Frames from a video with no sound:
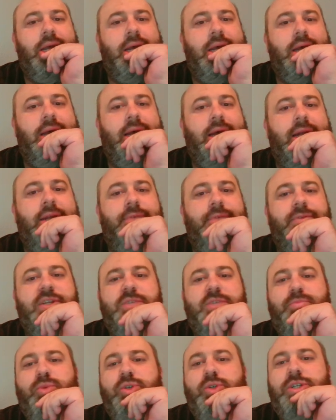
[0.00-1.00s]
And if he's
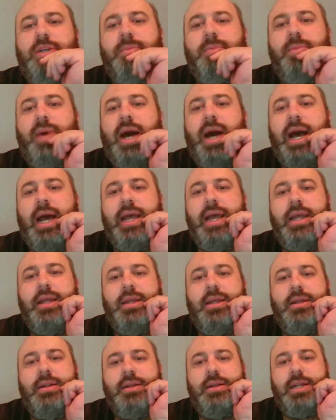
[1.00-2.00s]
pushing by,
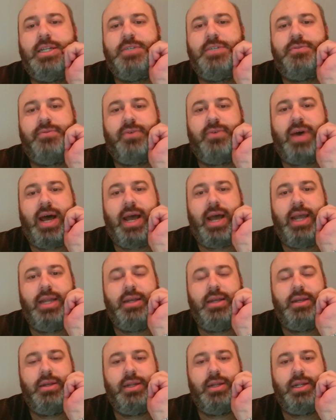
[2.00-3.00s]
that's
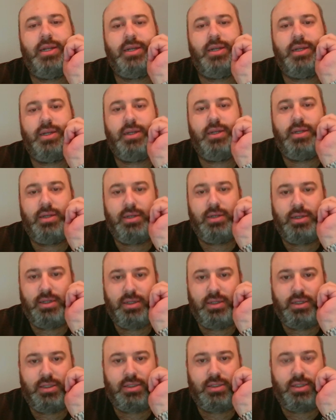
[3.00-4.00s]
fine. Then
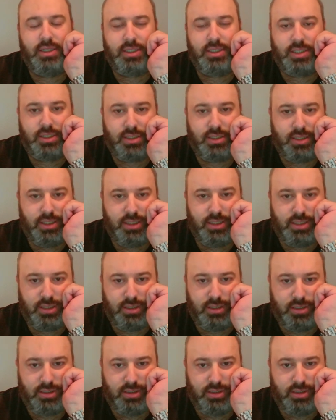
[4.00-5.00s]
it
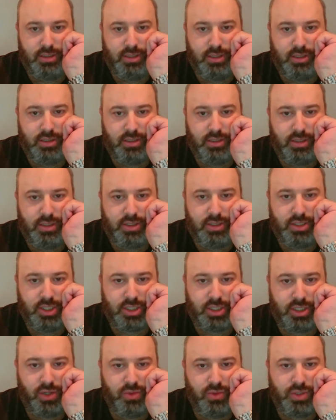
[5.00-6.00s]

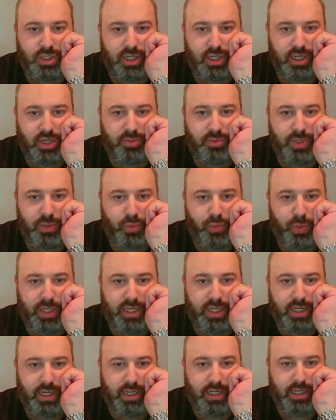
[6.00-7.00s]
just looks a little bit
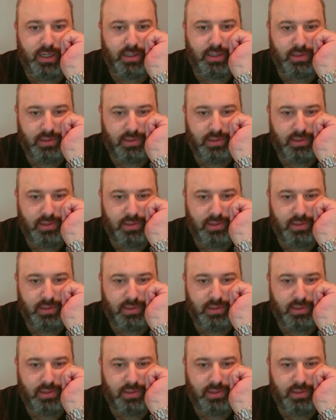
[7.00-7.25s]
weakening.